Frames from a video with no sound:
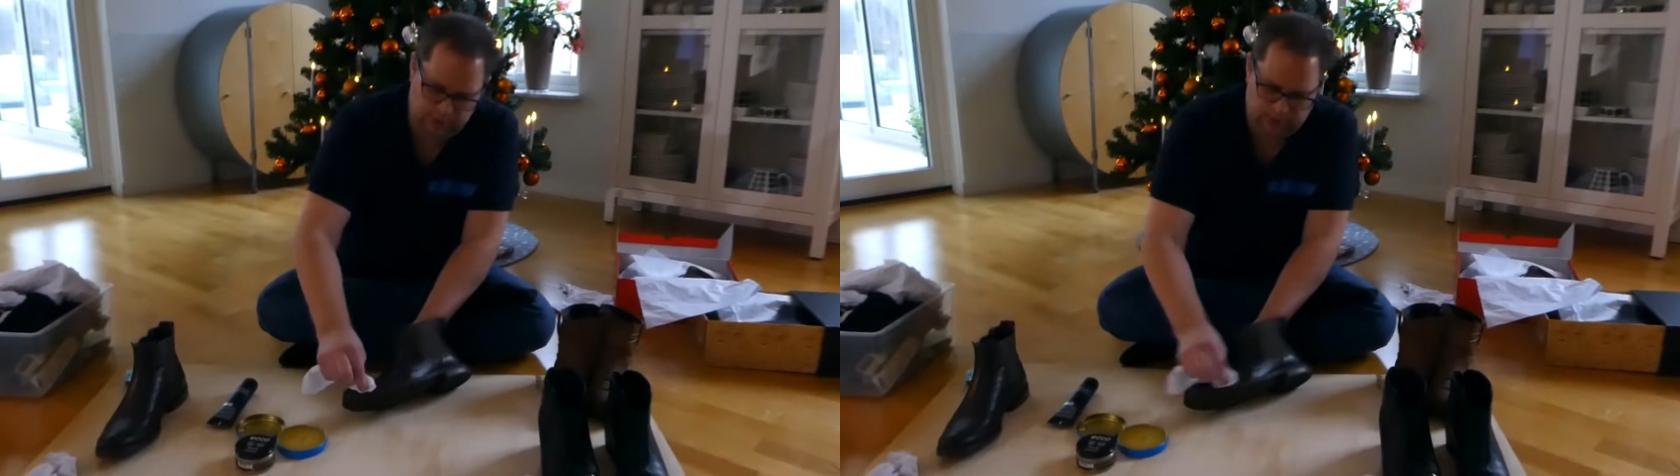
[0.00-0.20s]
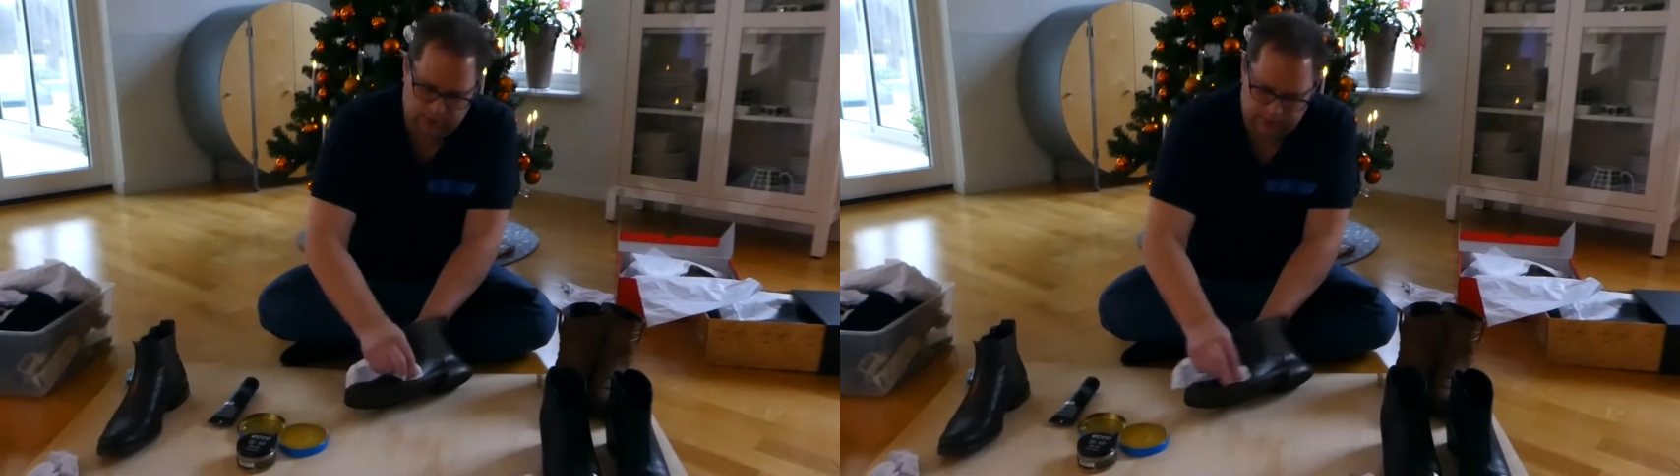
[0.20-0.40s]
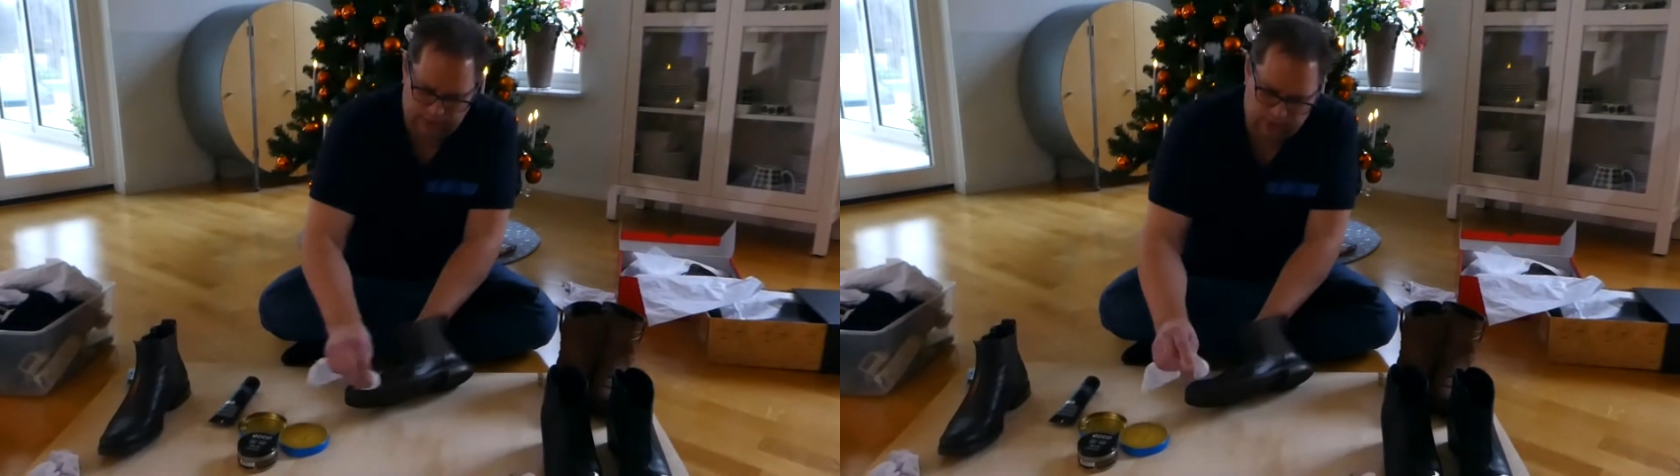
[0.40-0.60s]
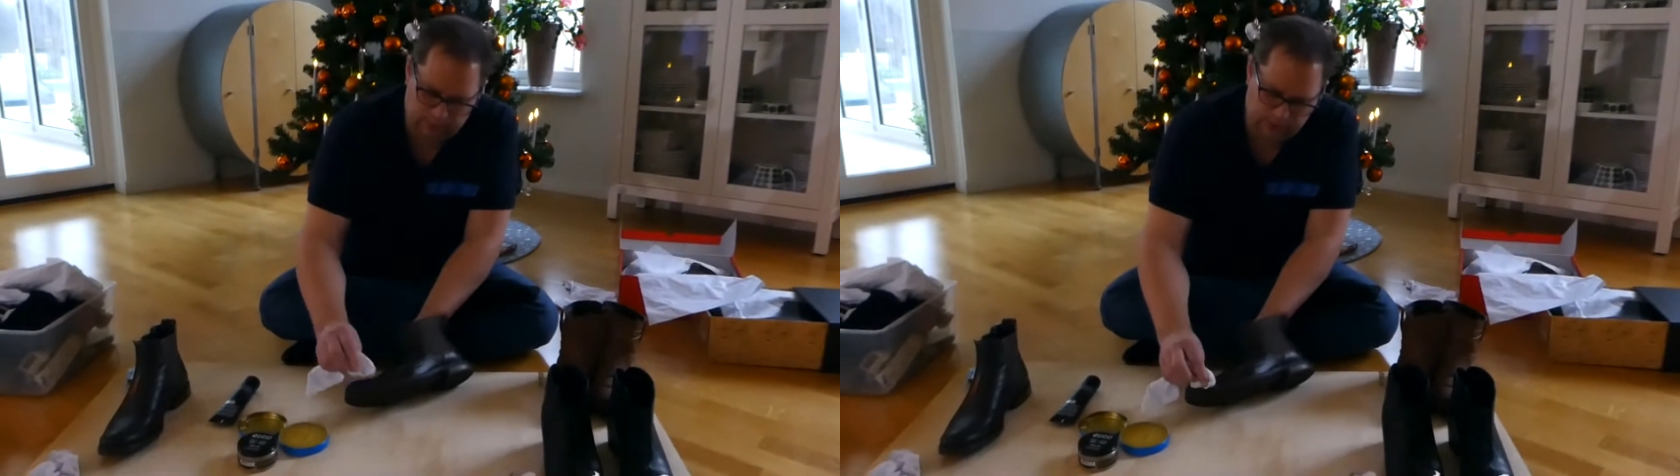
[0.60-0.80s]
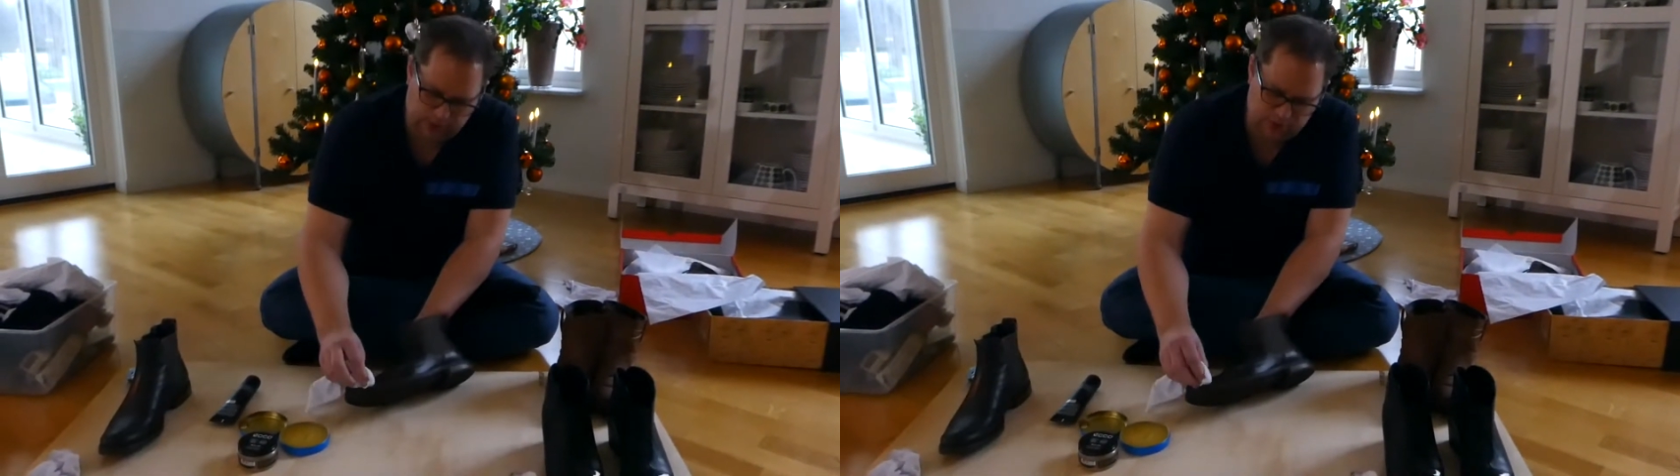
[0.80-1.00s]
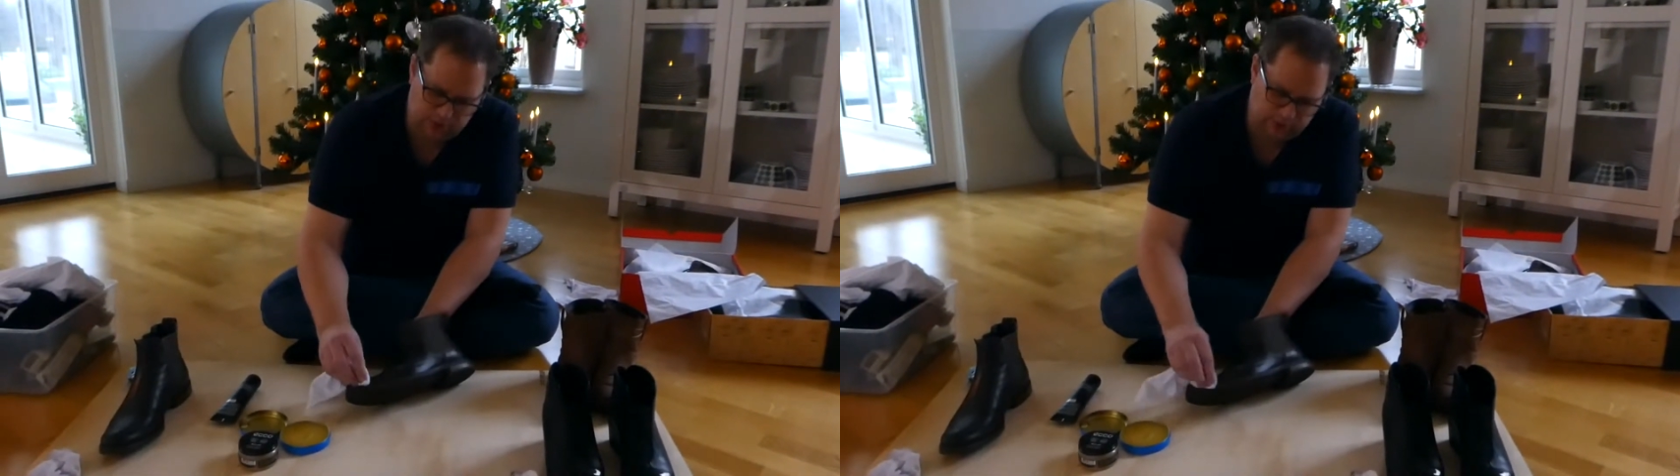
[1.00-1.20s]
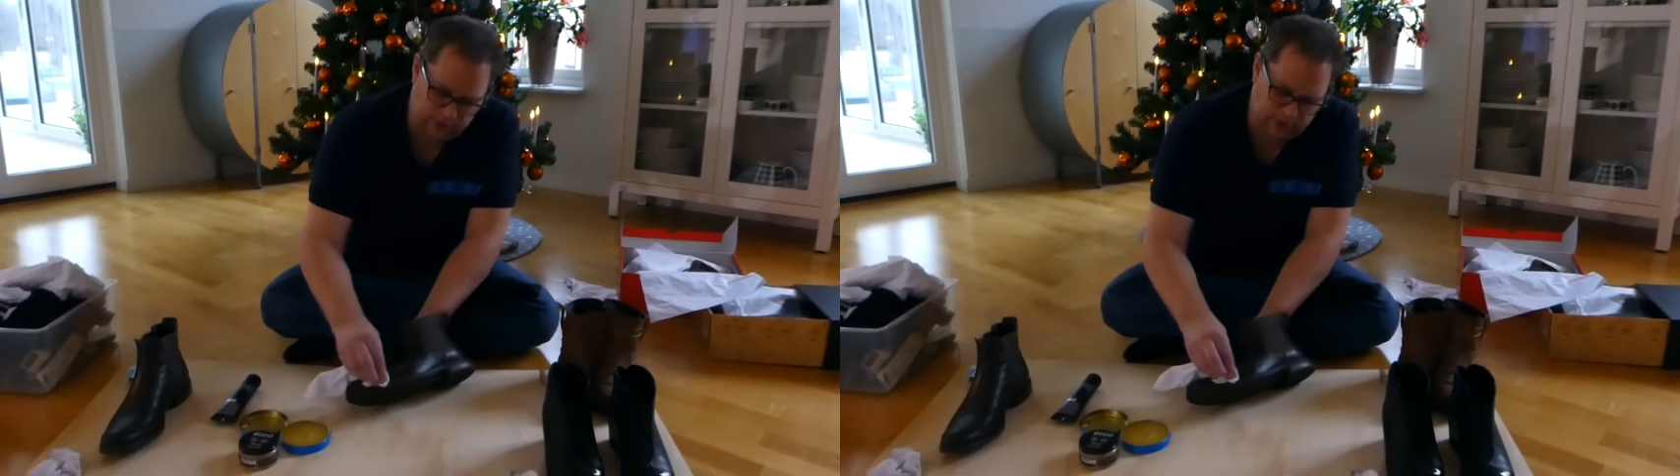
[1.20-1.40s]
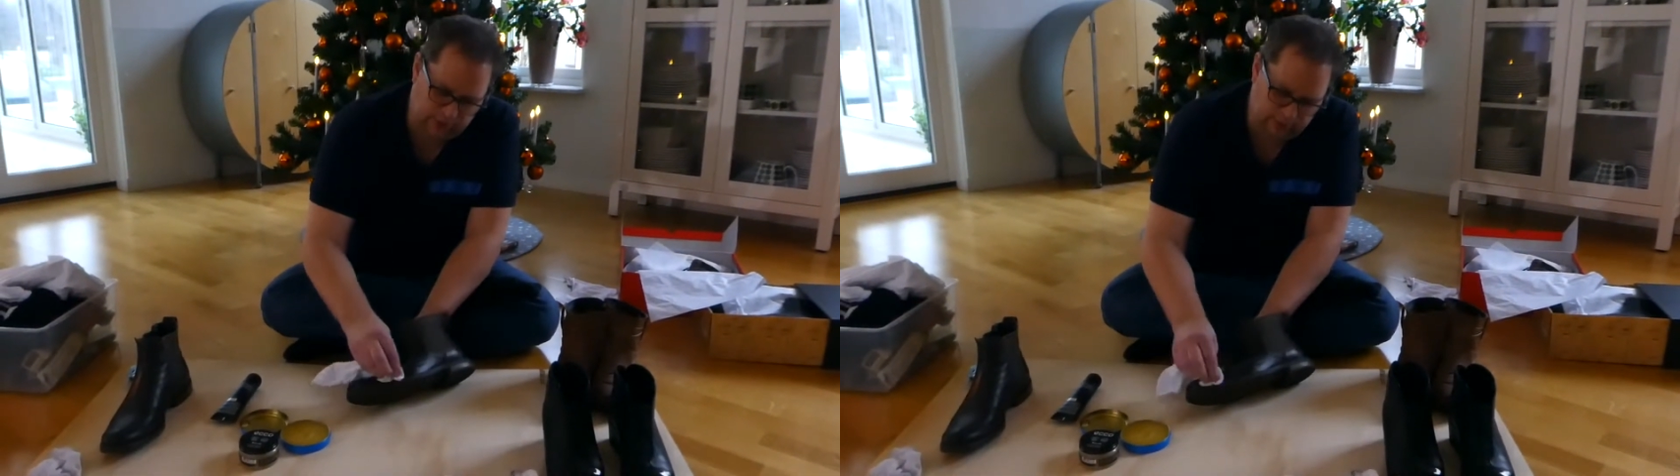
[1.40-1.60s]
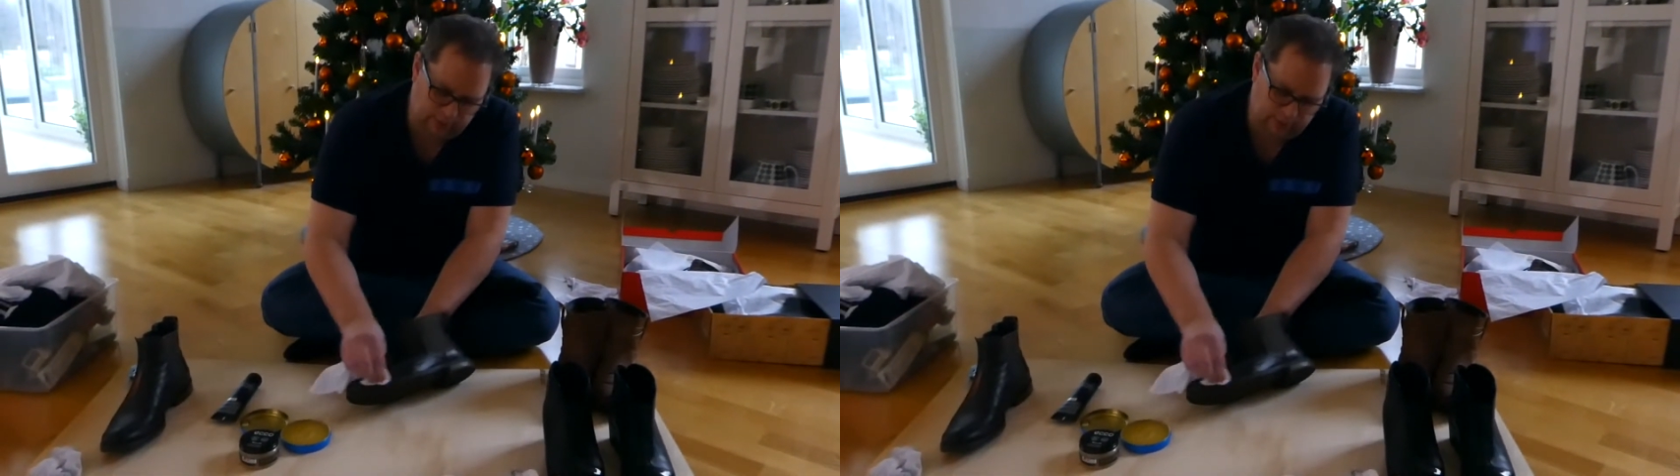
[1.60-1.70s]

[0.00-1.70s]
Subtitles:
it on. Make sure that